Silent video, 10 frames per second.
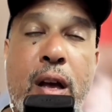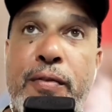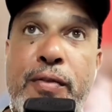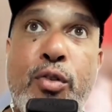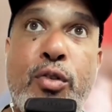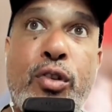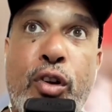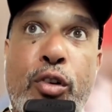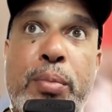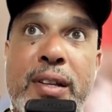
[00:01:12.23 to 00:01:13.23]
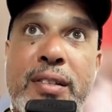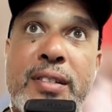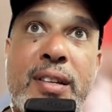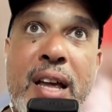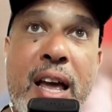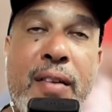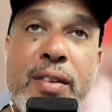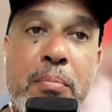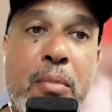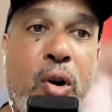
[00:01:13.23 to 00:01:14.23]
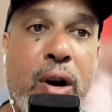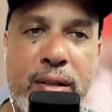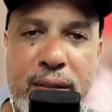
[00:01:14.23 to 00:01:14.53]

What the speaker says: a few globalists have it in mind